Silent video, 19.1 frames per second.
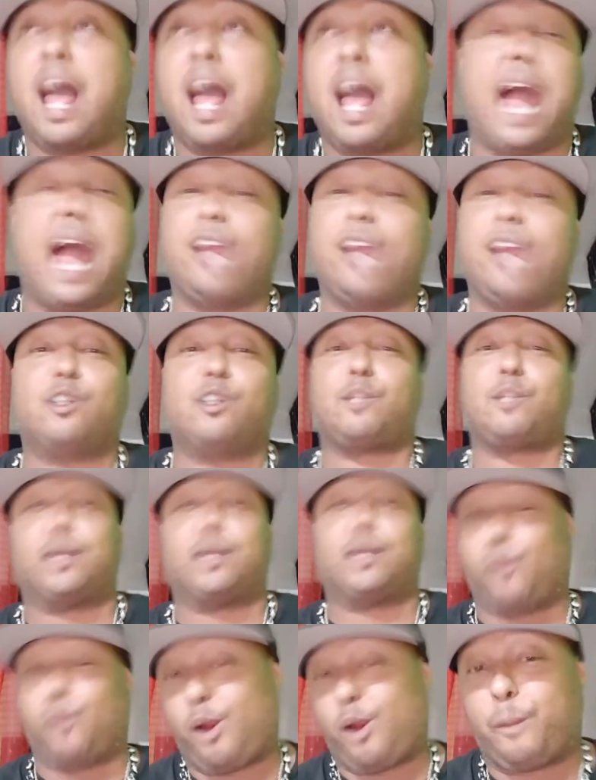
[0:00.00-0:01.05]
I didn't know you were talking about
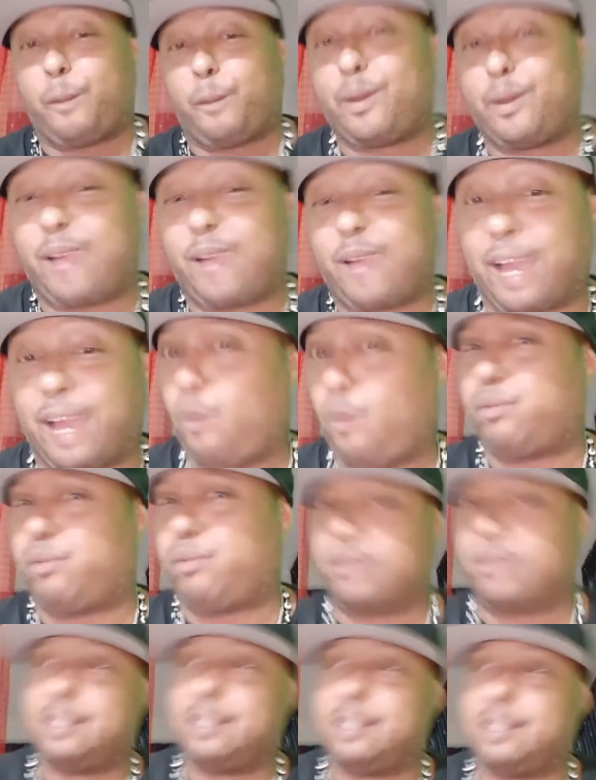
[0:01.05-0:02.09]
the world, bro. Like, woof.
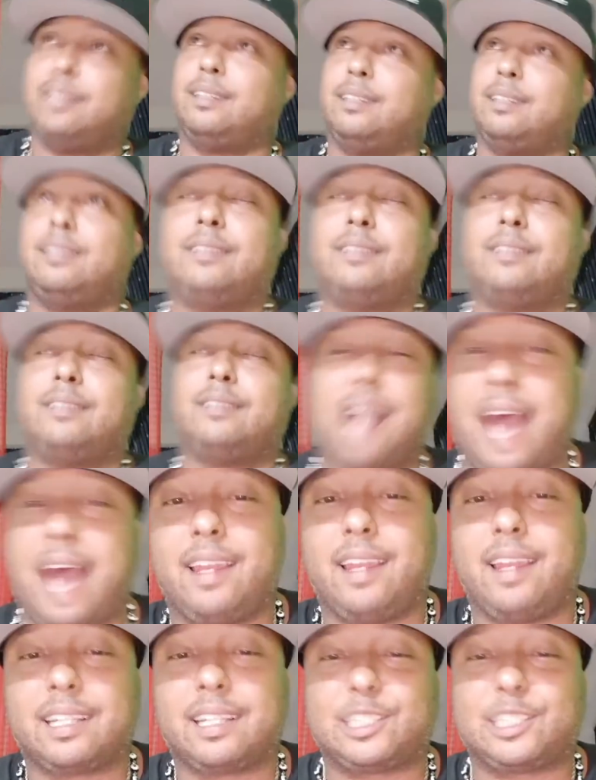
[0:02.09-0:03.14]
I'd have
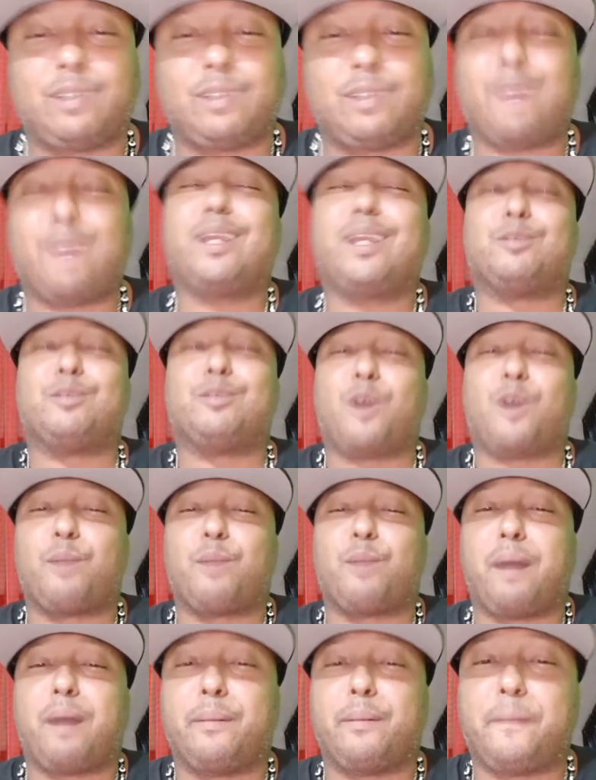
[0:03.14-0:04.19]
looked at you like, what are you talking
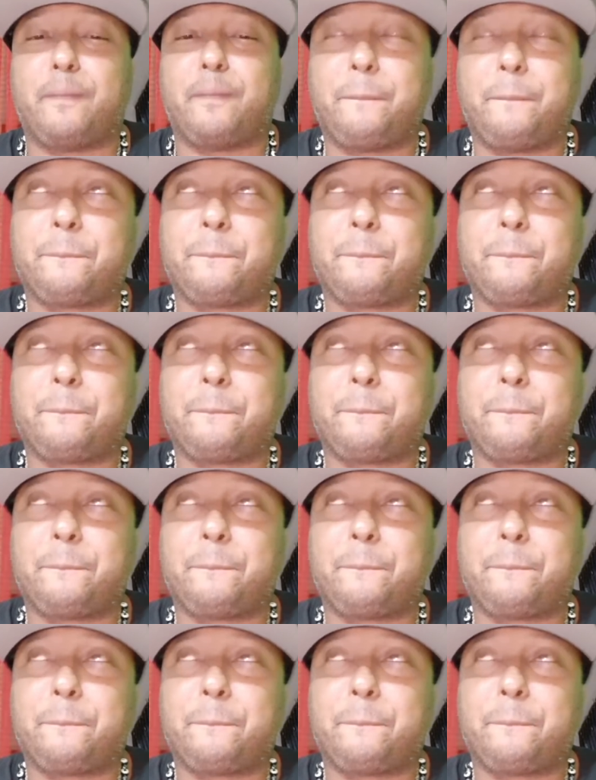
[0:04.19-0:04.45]
about, bro?